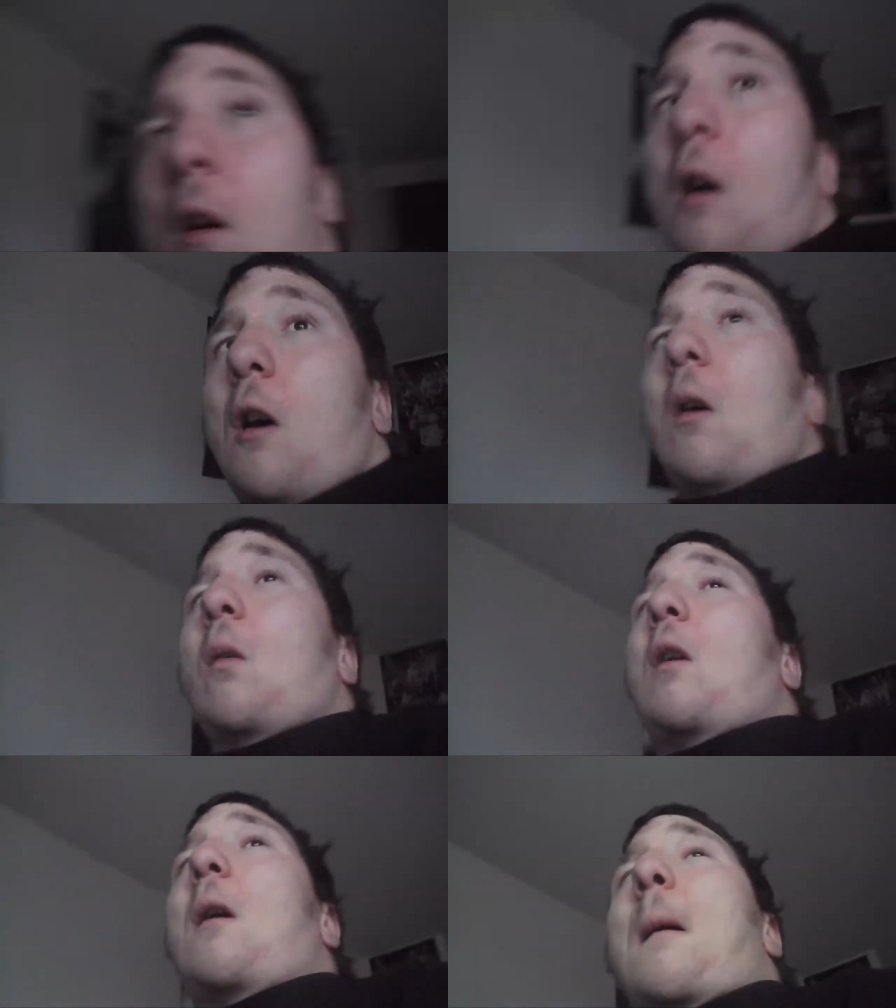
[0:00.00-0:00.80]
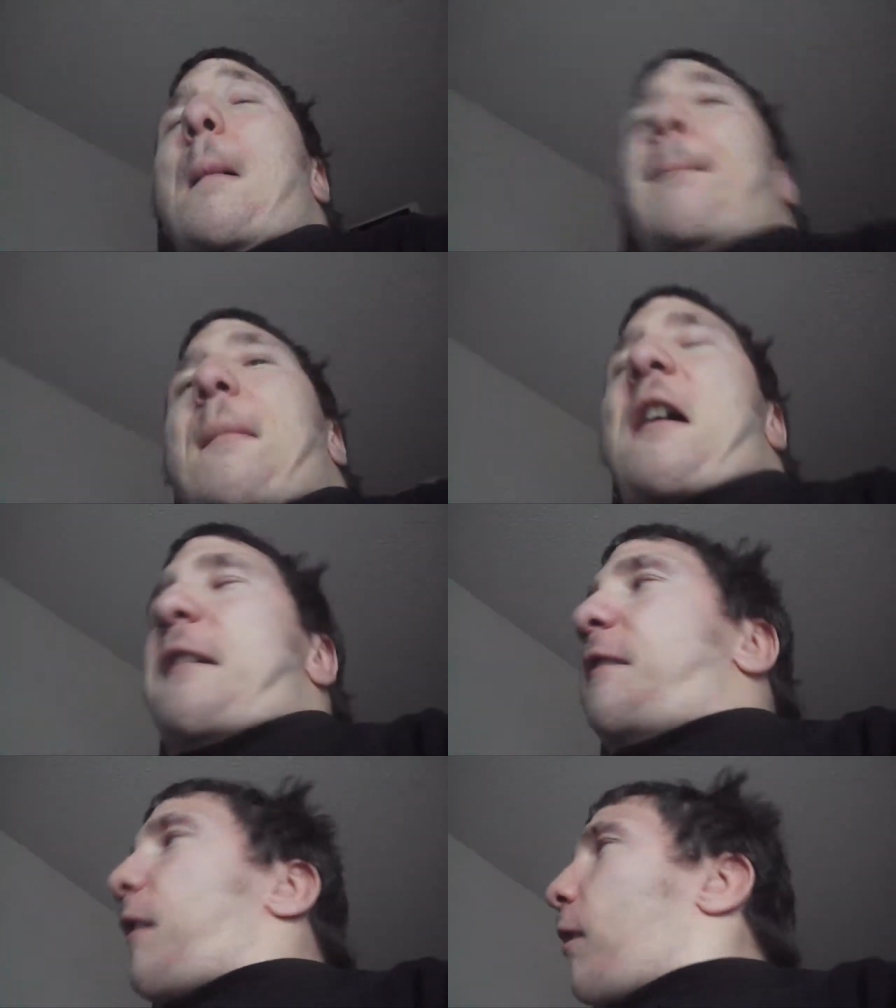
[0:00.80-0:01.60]
Oh, um,
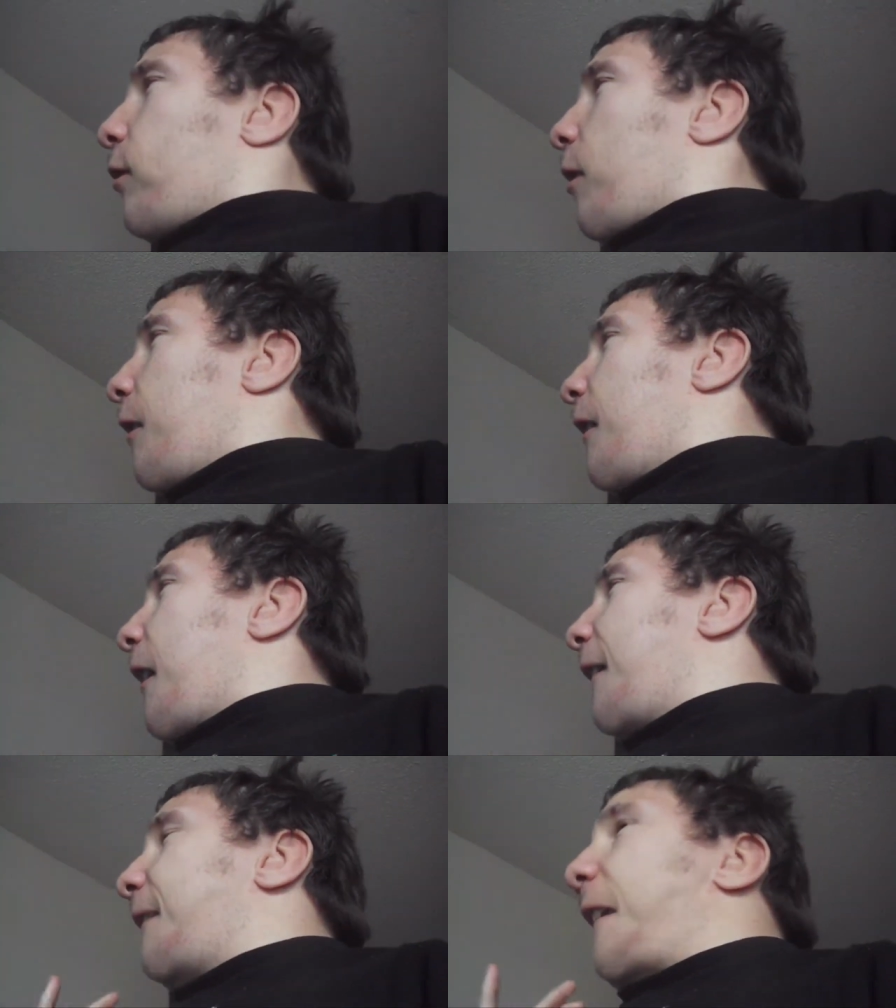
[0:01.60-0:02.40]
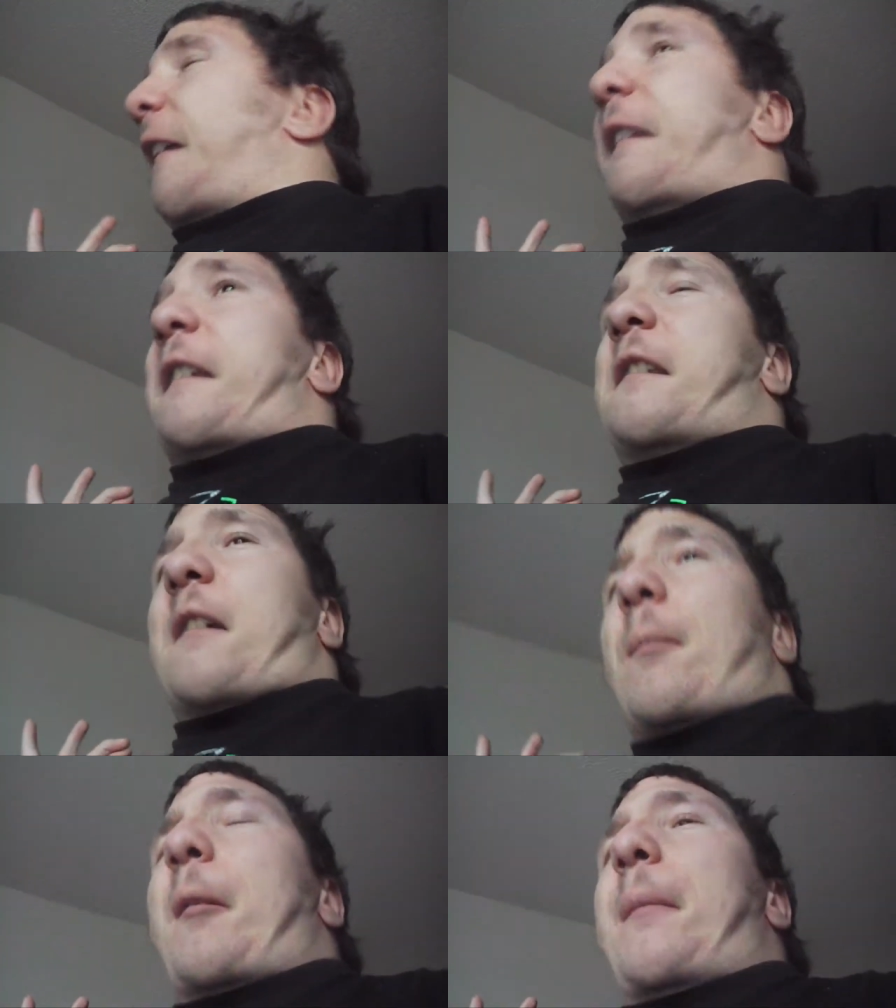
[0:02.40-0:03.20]
another thing, I think this is
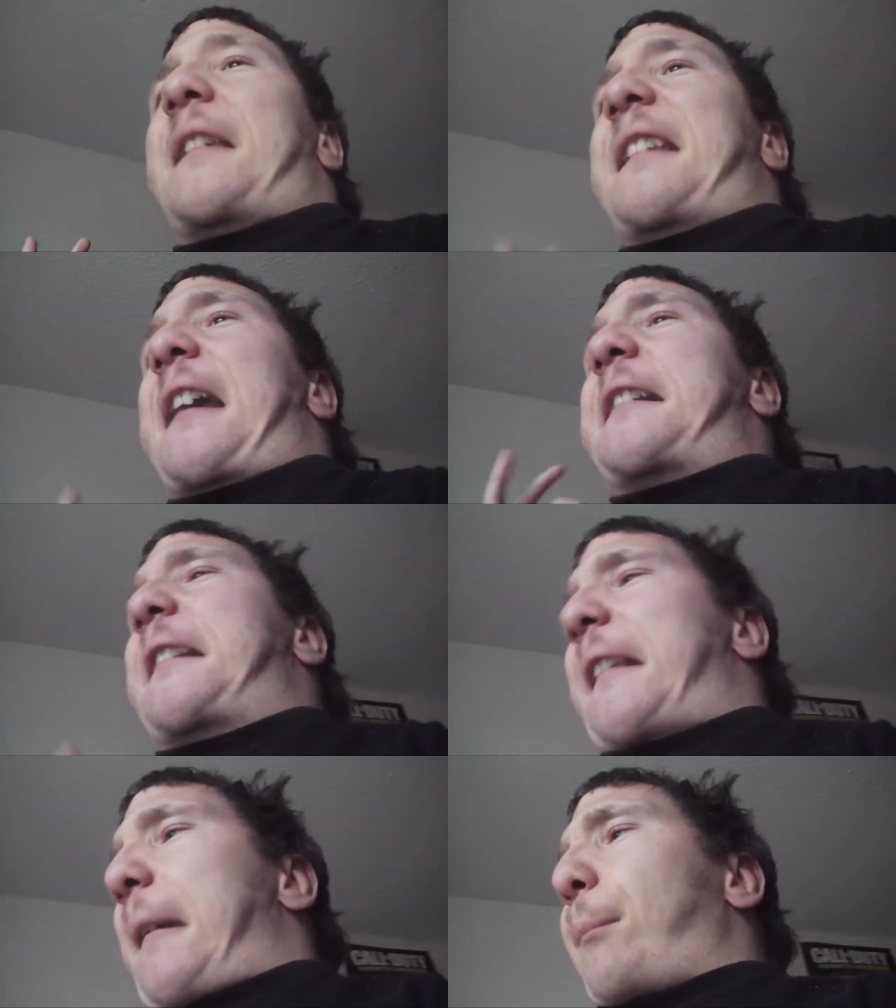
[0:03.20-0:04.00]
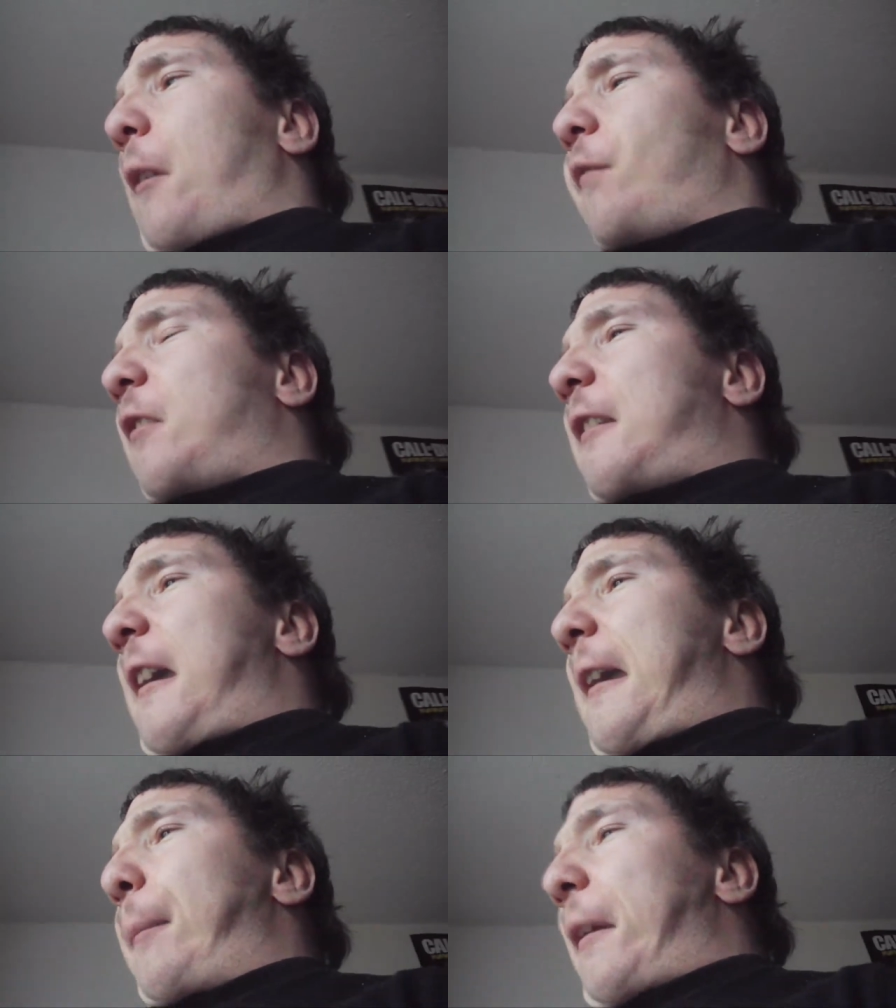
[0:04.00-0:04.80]
going to be my last clip of the
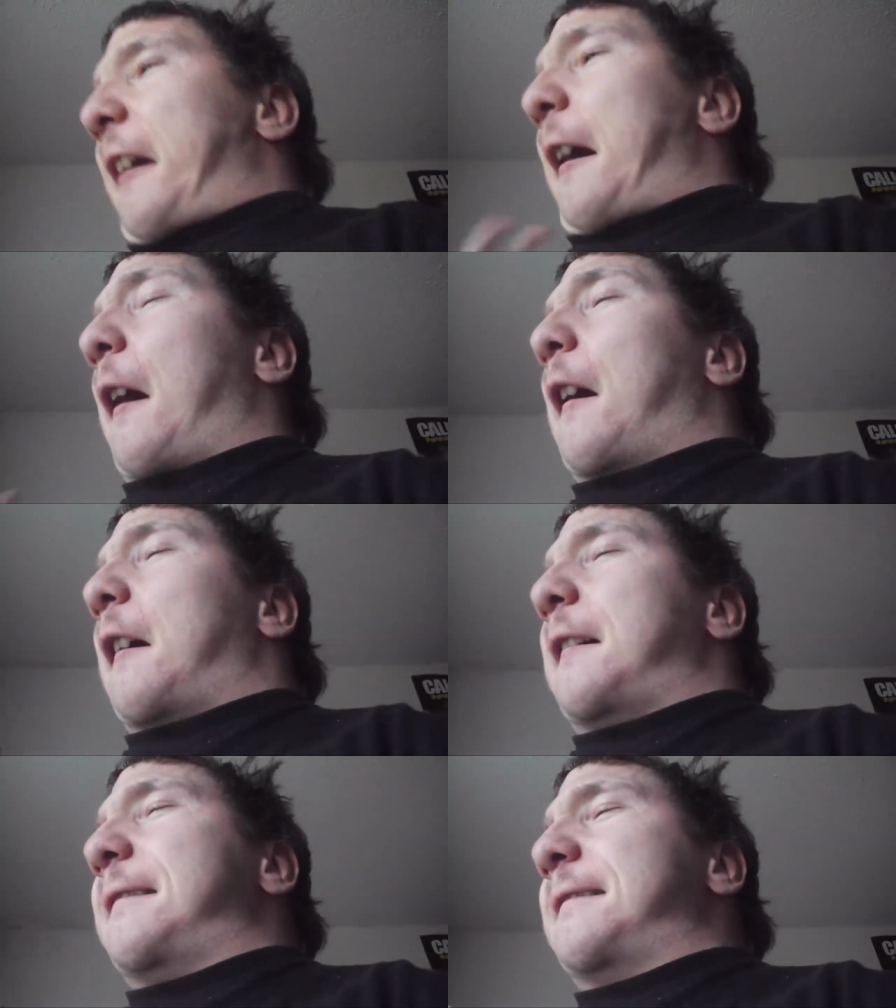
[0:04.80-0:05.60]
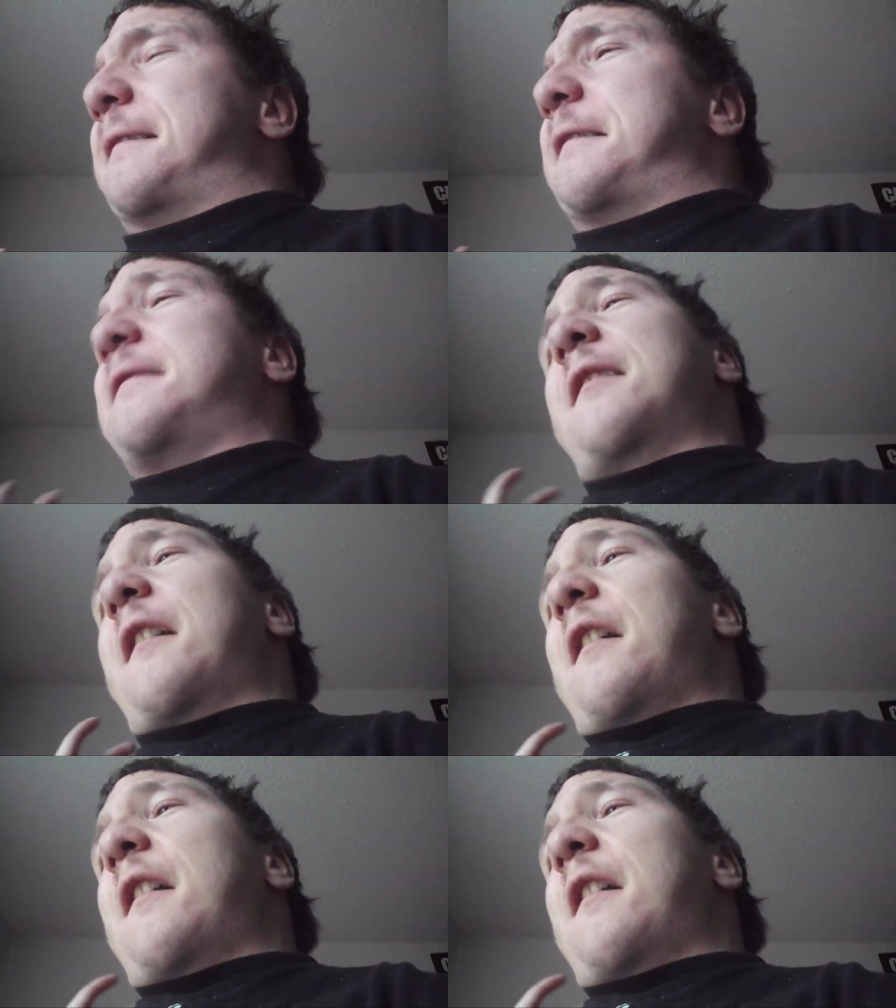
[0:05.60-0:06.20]
day because